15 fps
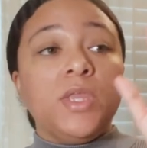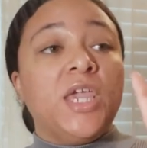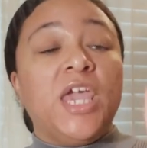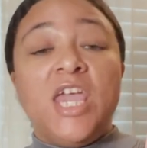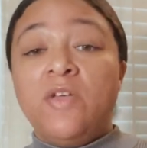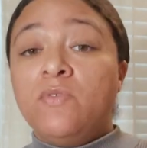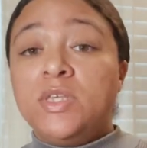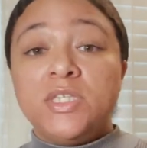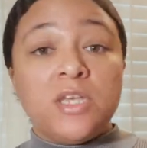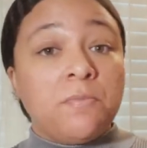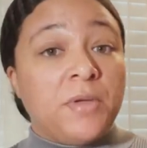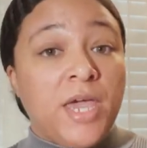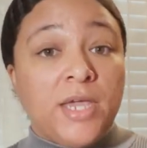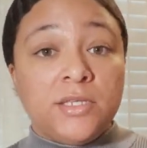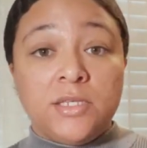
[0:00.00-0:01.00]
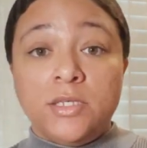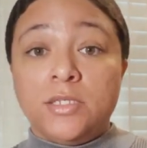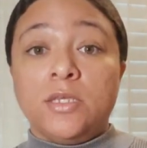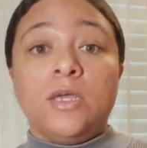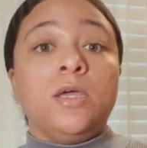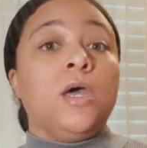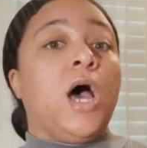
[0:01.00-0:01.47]
Even some cases,
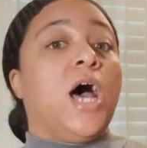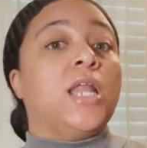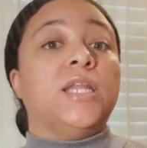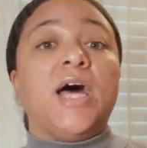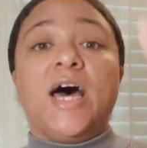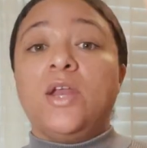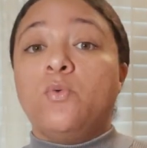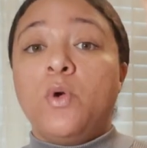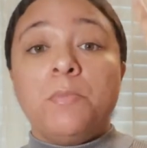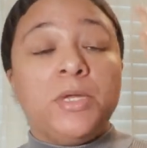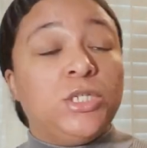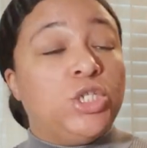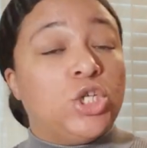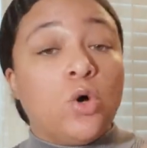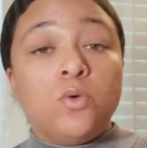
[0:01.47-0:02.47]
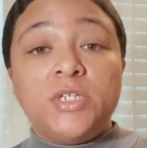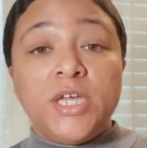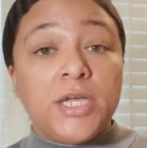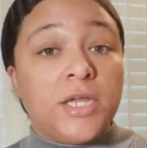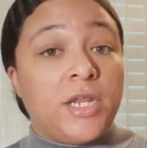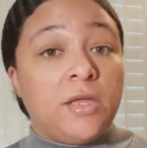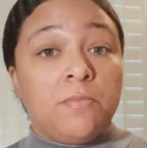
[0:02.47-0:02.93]
a lot of women don't
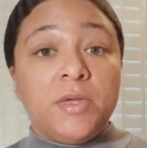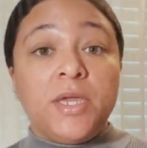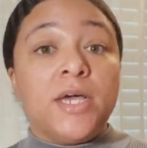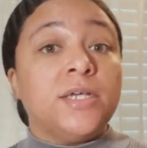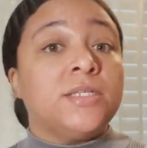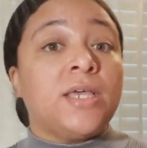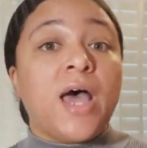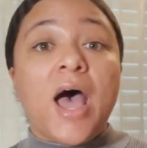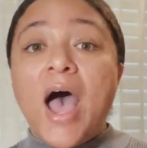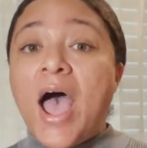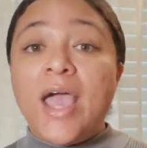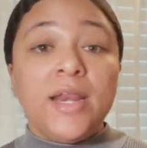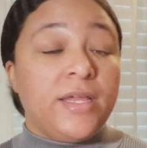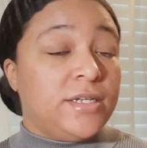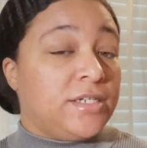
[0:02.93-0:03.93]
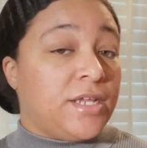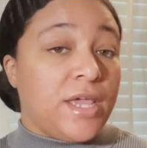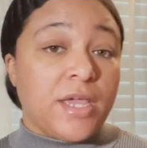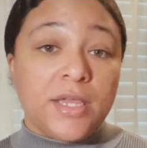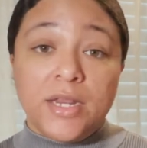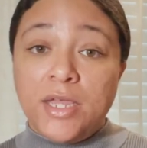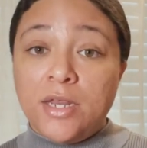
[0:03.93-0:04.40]
take it in because I didn't
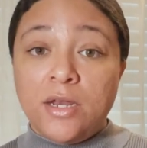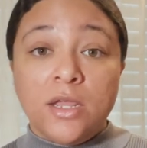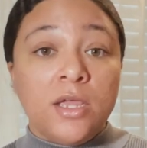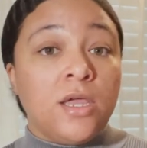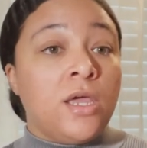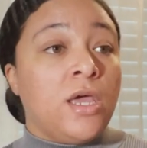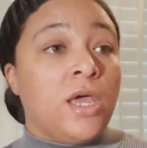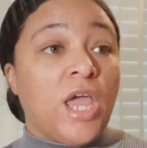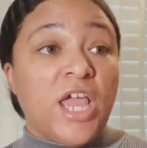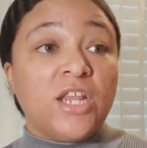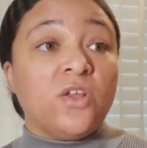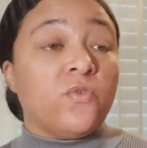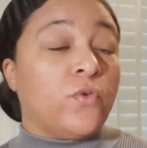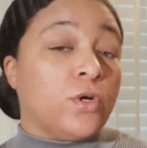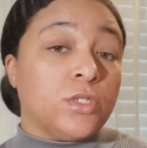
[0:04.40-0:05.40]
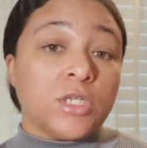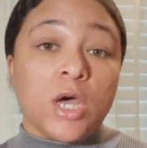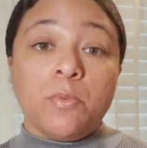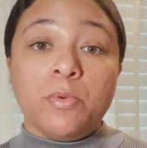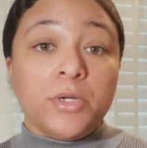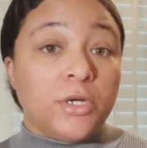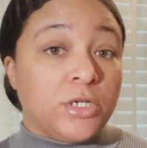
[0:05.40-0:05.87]
take it in in the first
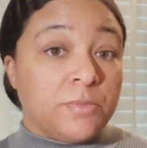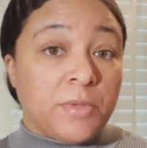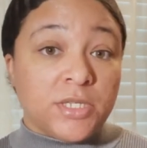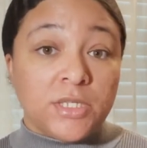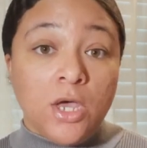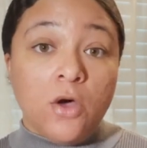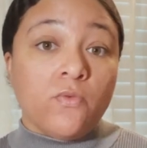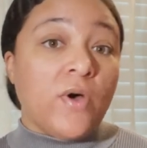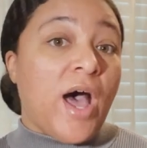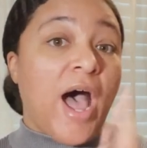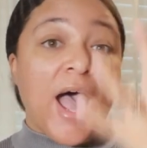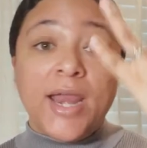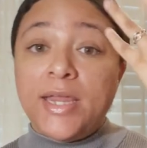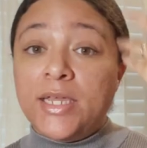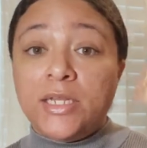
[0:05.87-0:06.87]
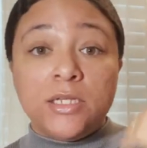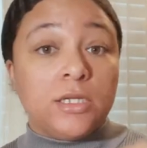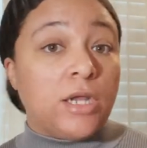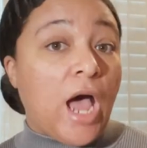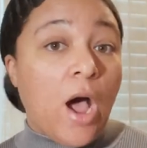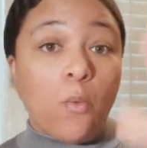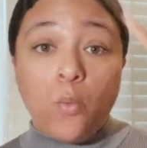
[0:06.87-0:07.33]
couple years myself. I didn't,
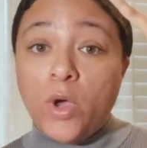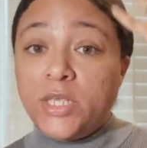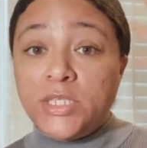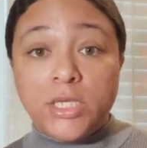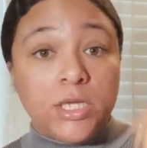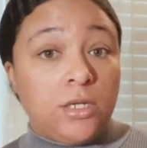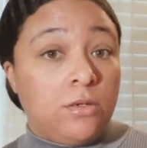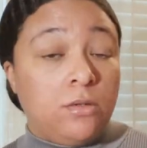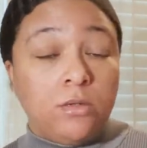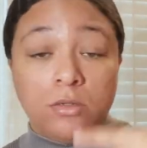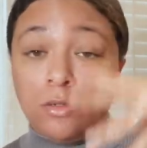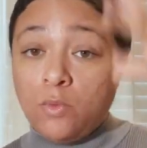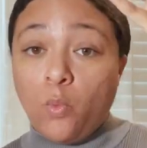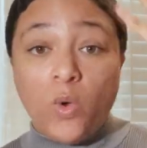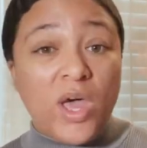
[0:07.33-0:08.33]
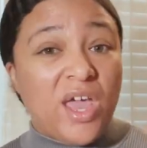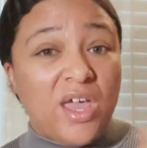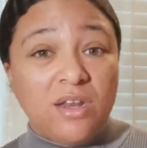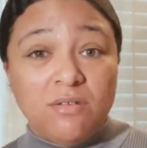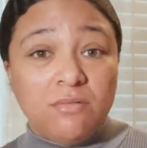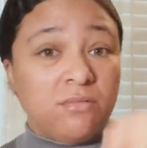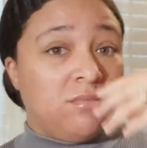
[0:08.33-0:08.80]
I wasn't,
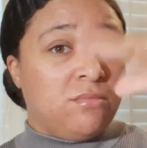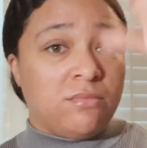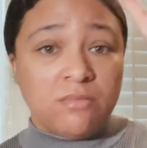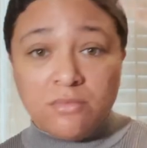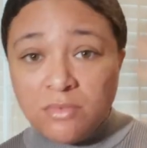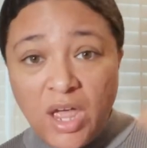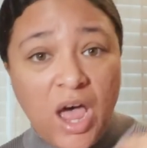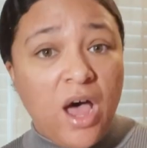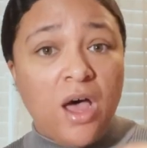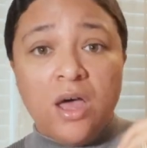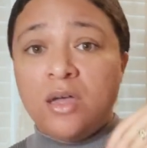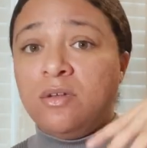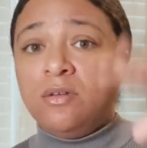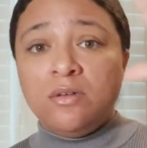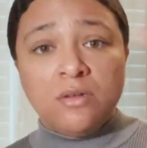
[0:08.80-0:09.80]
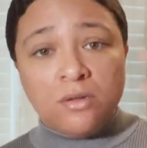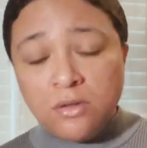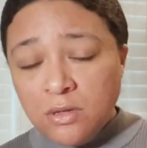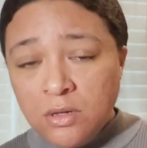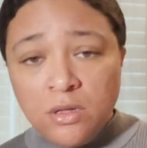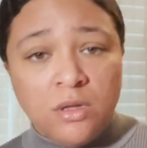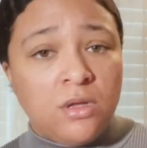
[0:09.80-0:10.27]
what? Huh?
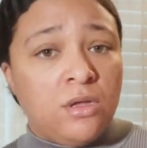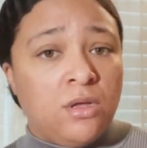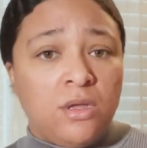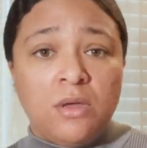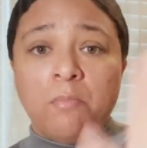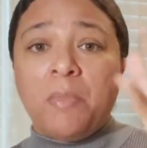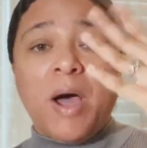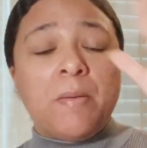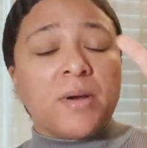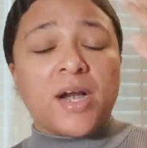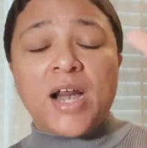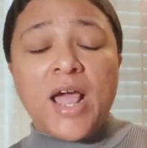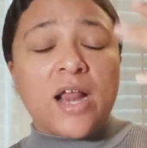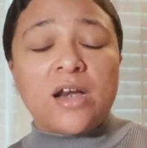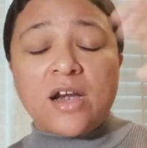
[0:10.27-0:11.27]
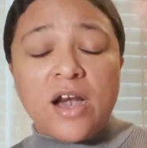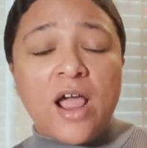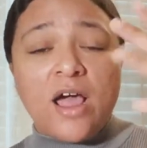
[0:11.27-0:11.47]
nag, nag,